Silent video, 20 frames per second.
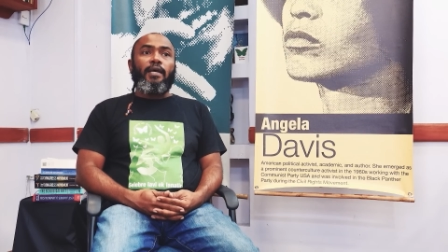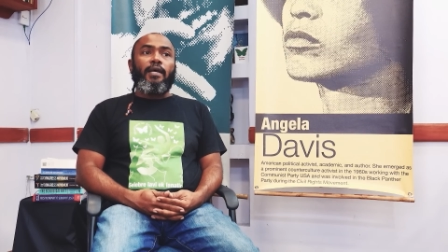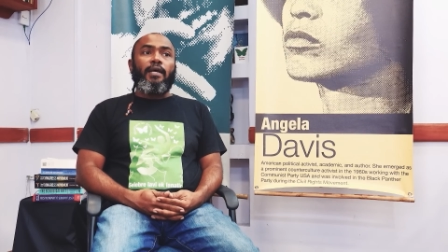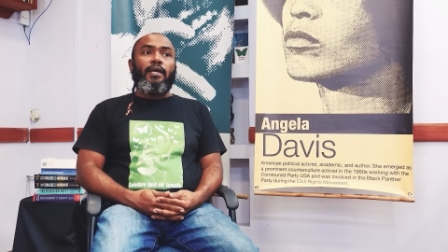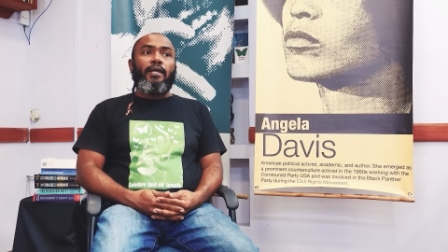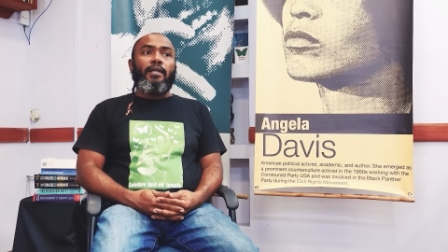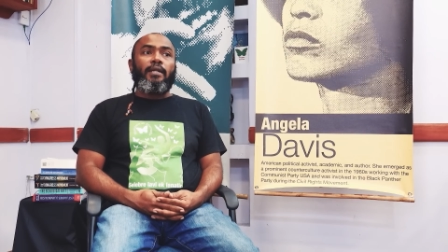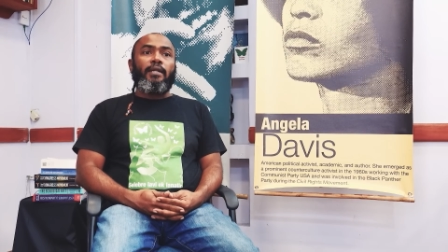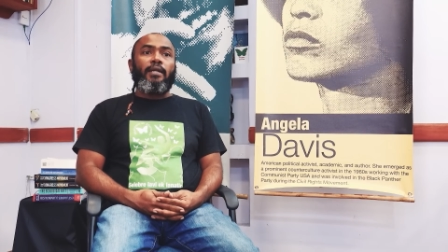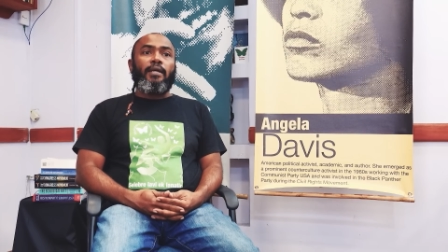
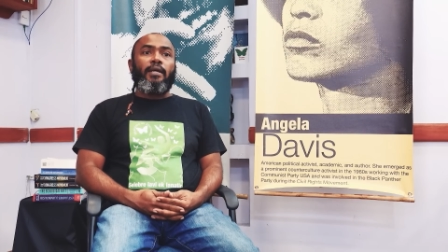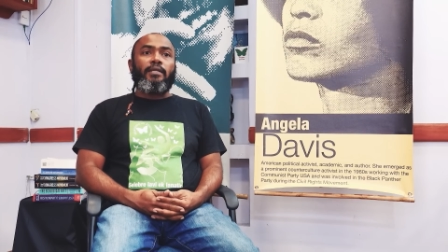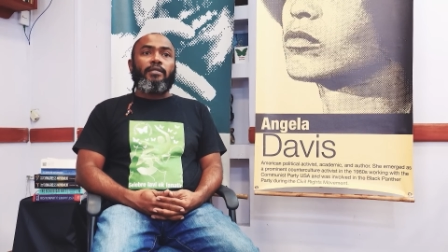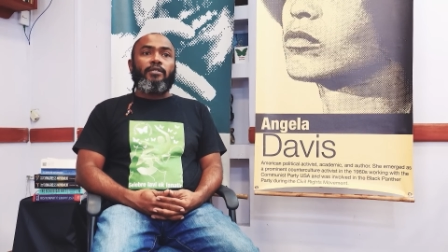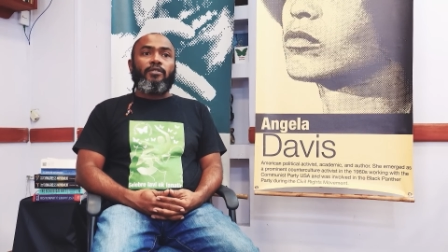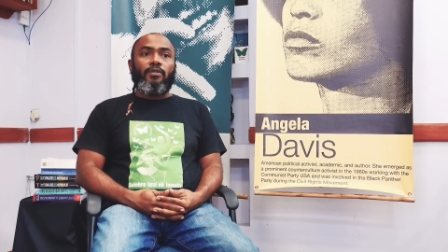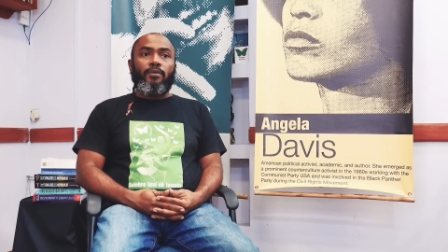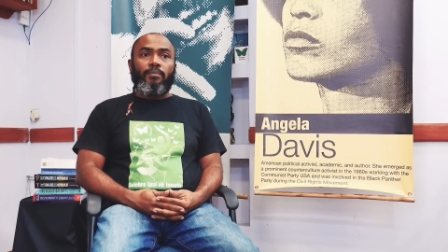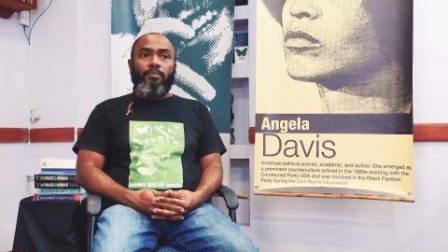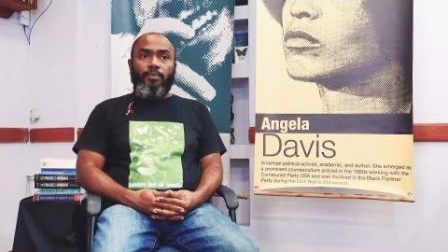And at
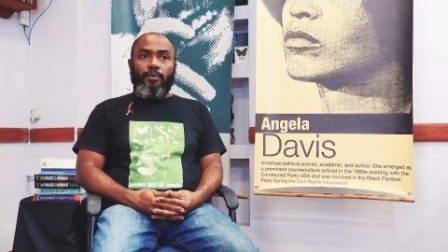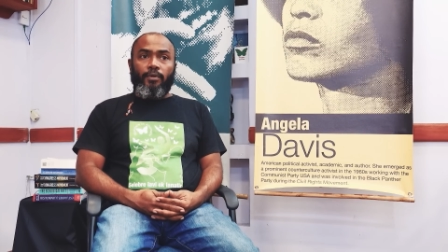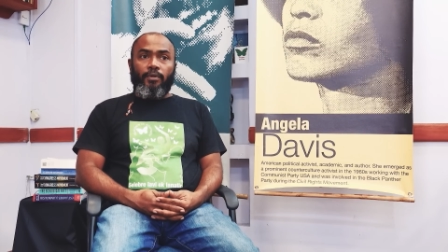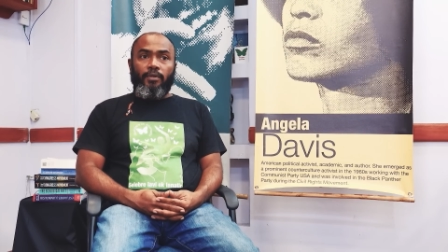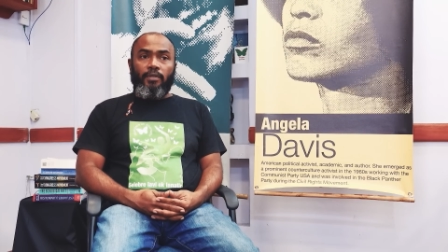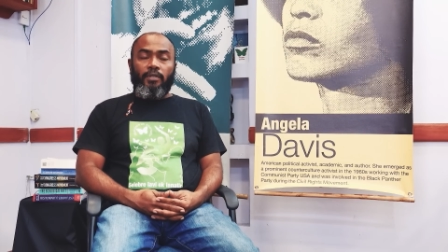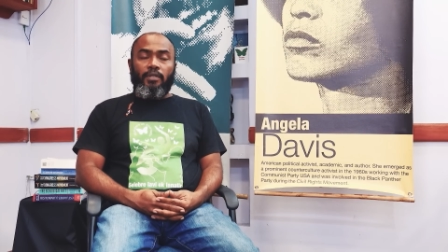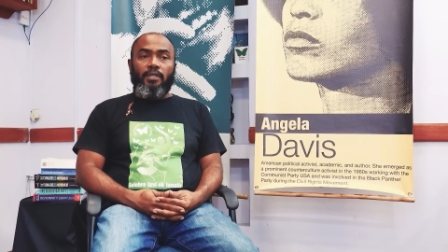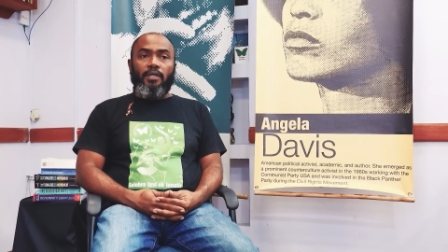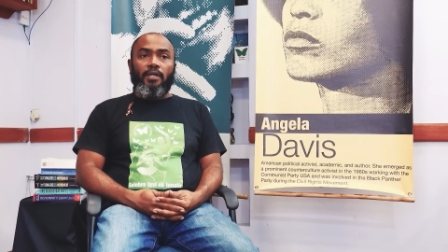some
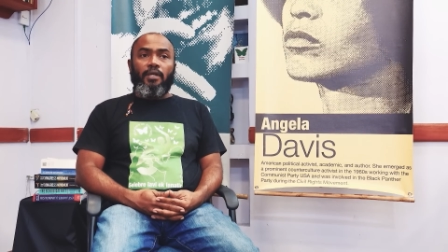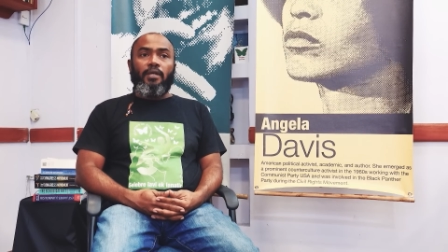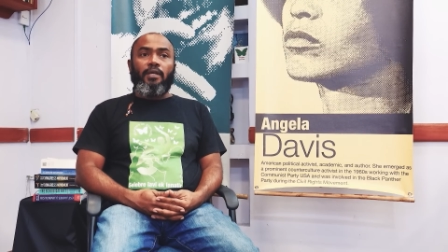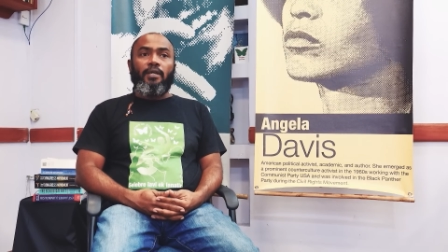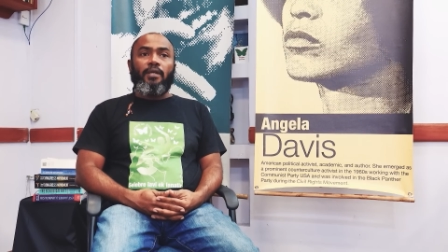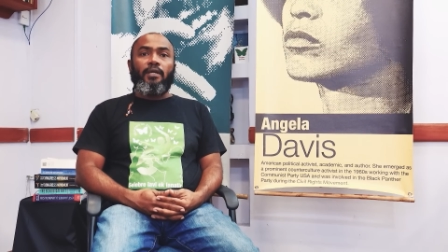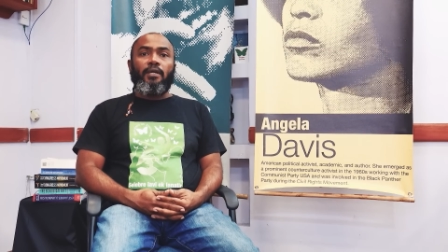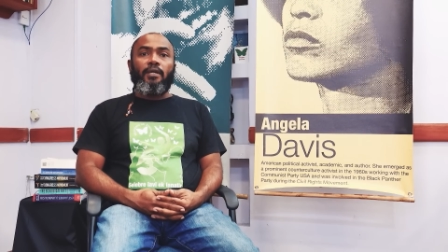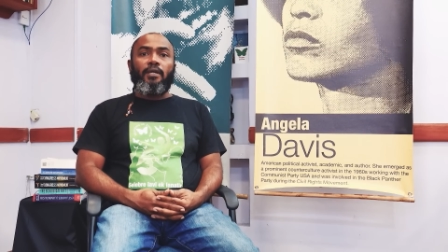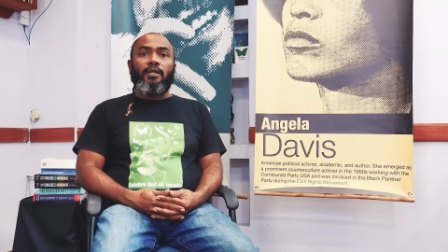point,
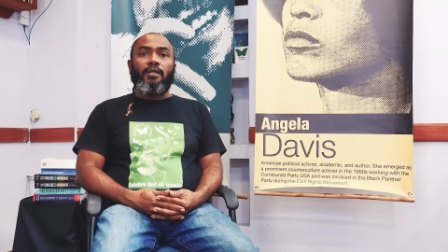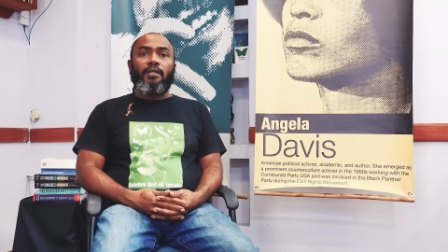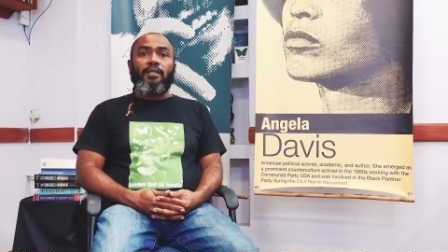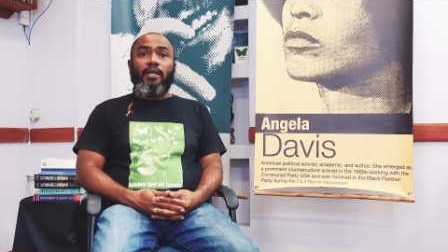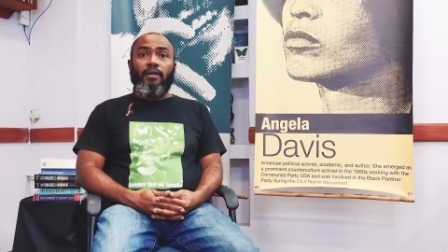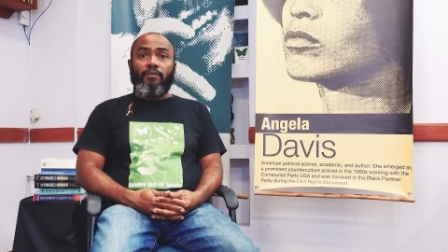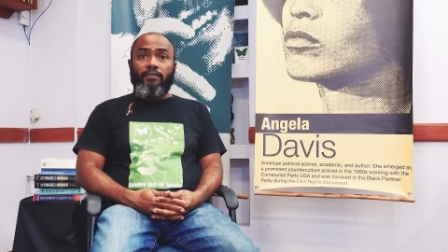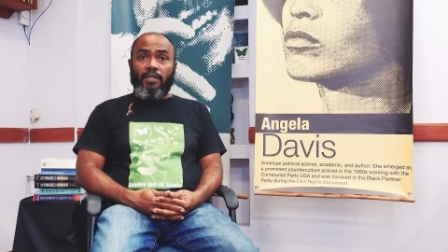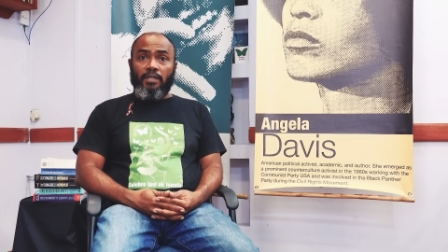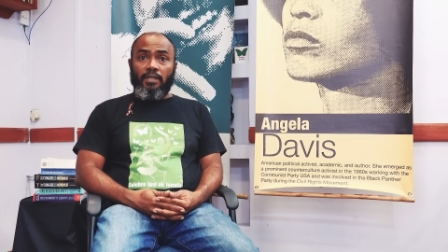
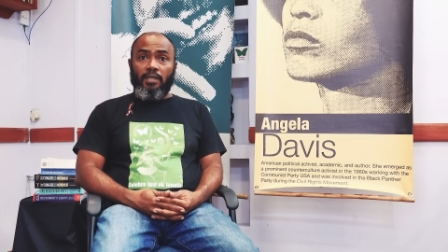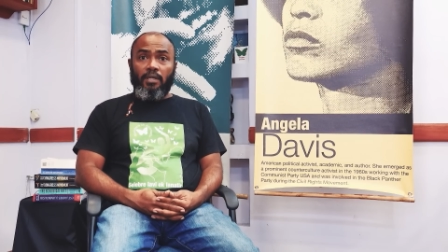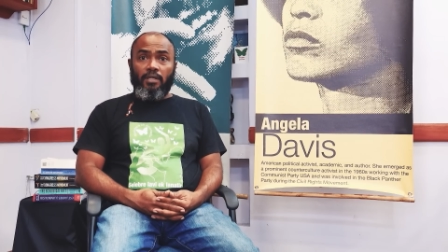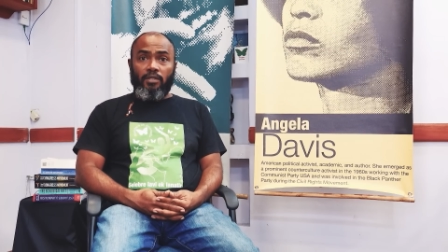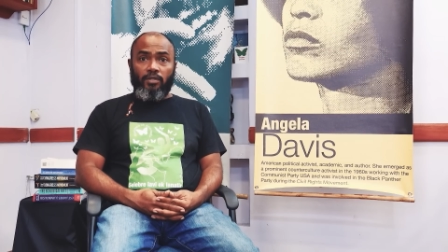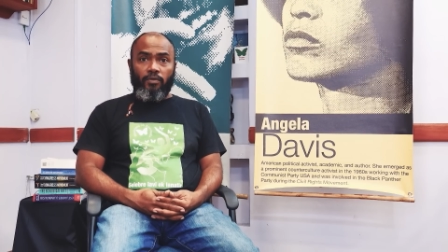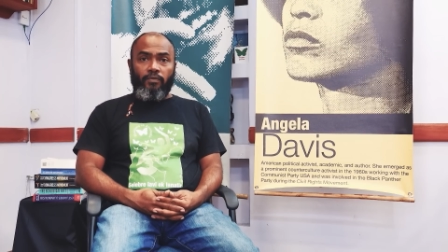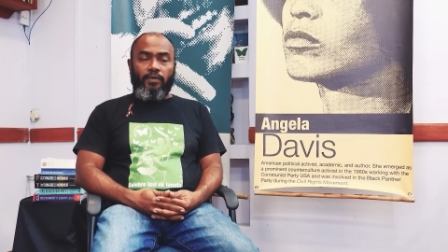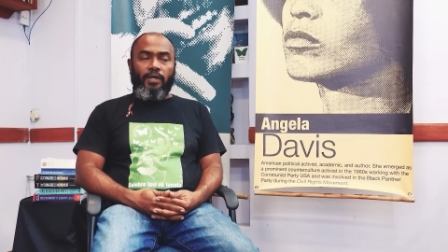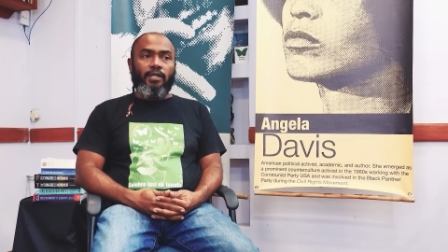David
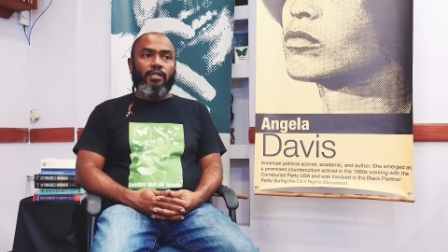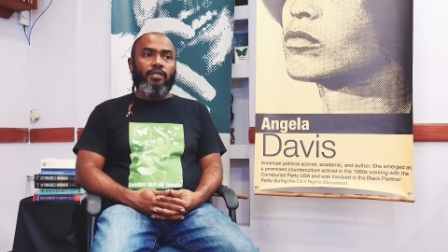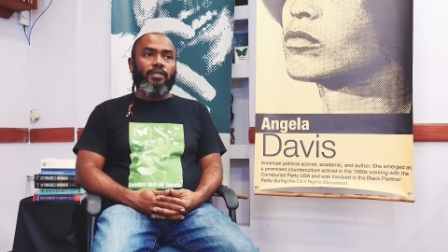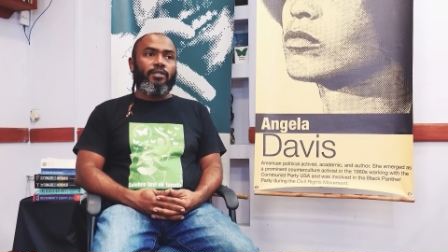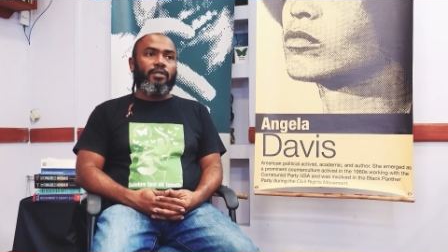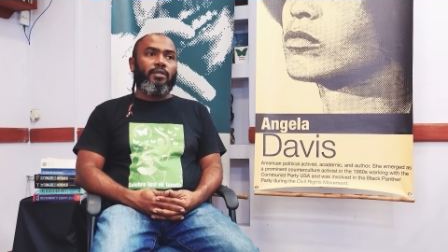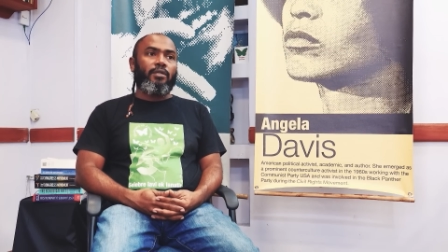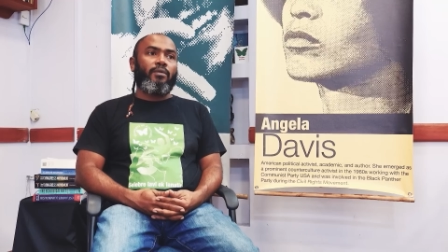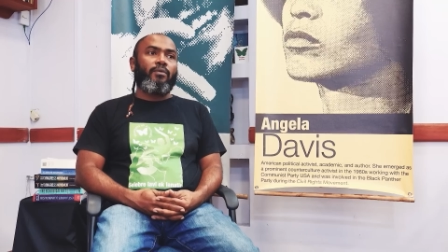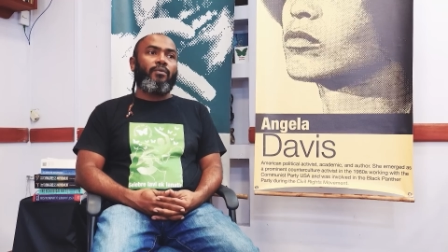Salvage,